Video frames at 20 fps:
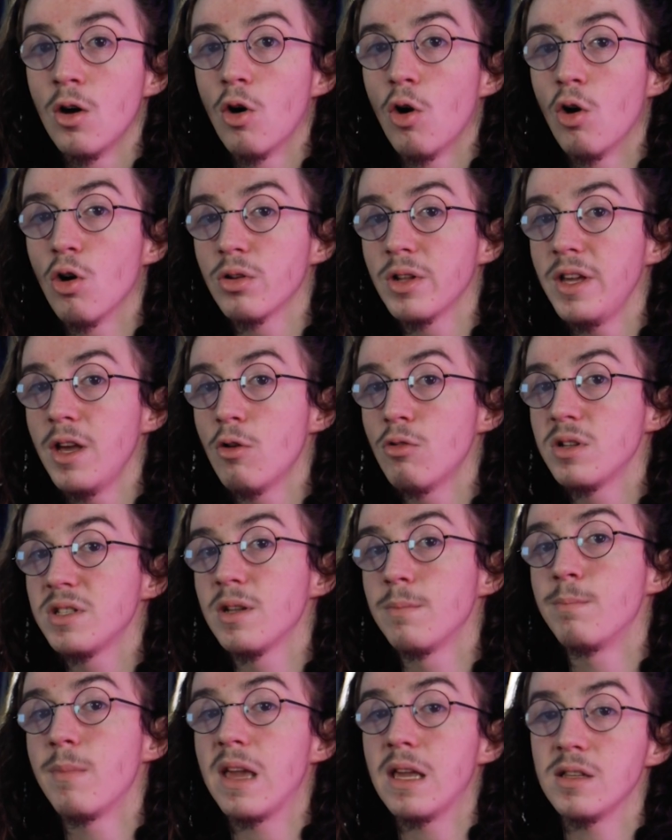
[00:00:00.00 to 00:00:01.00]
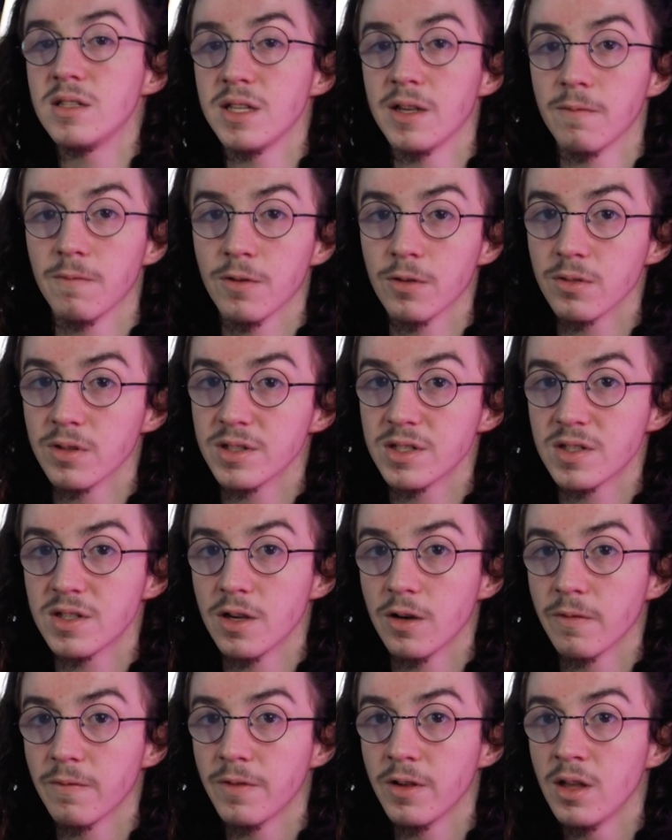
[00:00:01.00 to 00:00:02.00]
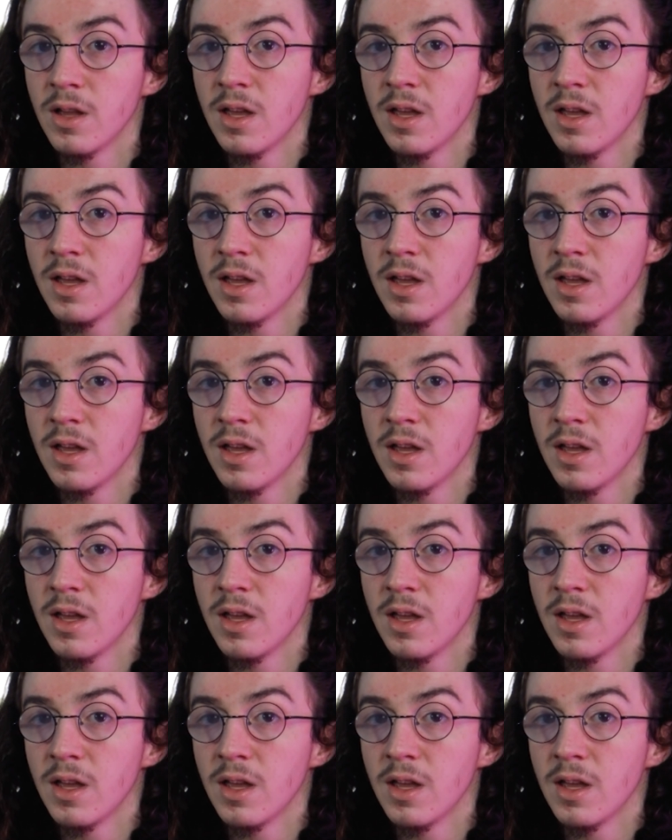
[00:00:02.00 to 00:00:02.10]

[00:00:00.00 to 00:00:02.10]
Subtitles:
Audiio is amazing for this stuff,